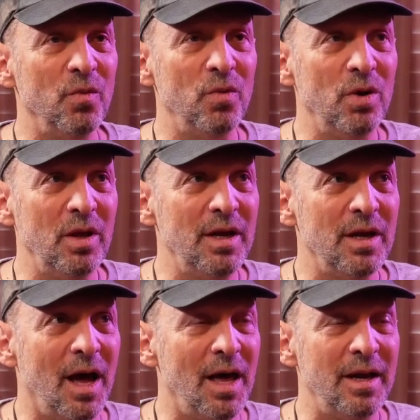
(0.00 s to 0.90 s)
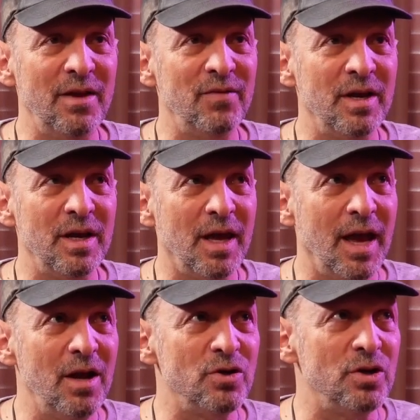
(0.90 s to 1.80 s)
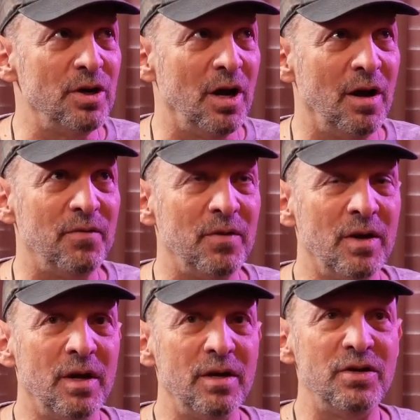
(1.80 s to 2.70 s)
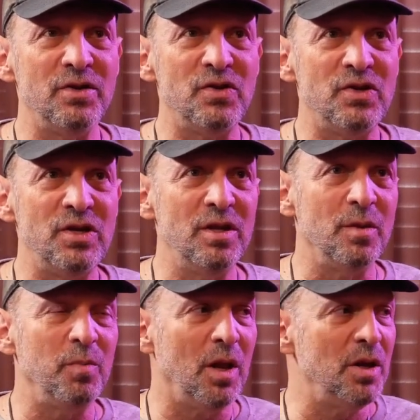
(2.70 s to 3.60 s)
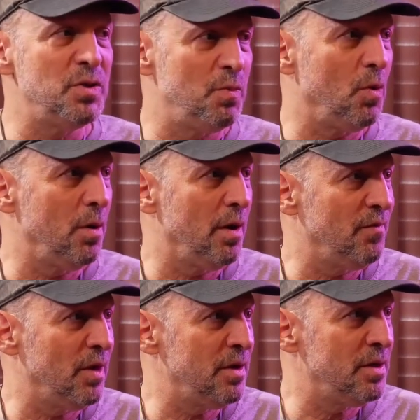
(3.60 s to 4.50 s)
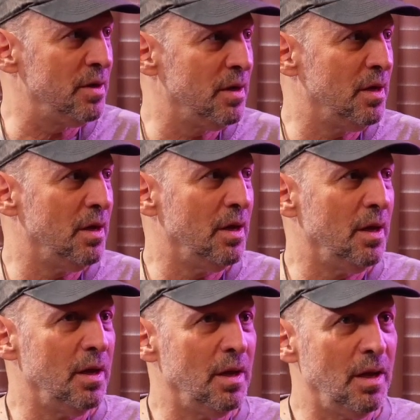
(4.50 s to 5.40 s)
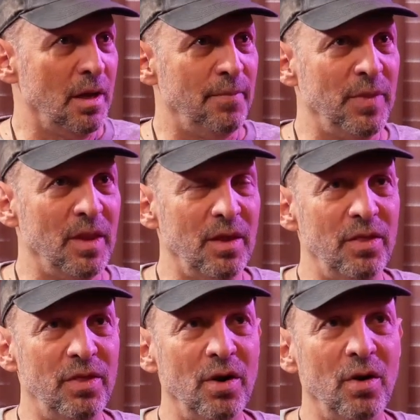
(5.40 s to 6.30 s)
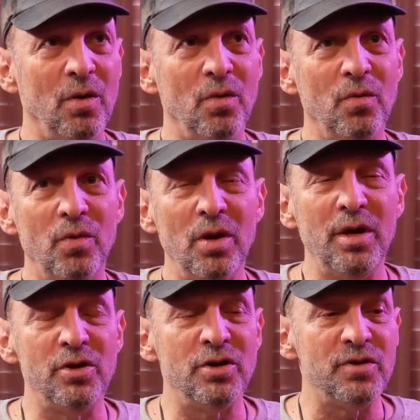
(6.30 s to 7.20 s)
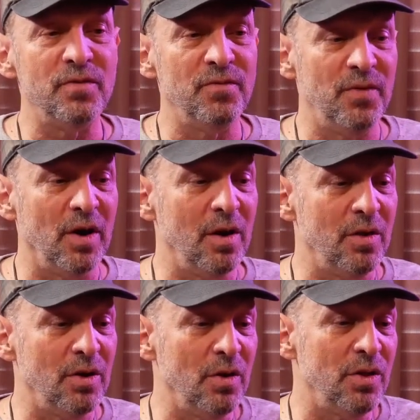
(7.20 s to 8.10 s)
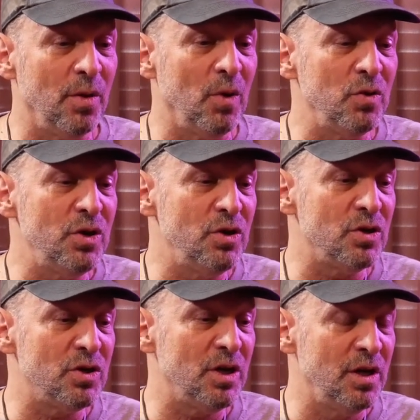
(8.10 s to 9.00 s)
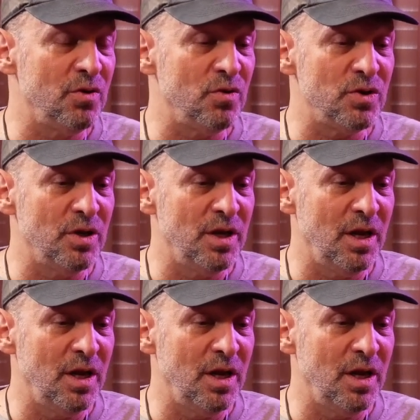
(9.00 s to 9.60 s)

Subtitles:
really not even engaged enough to see the blood sport of it. They're really just they're mostly just interested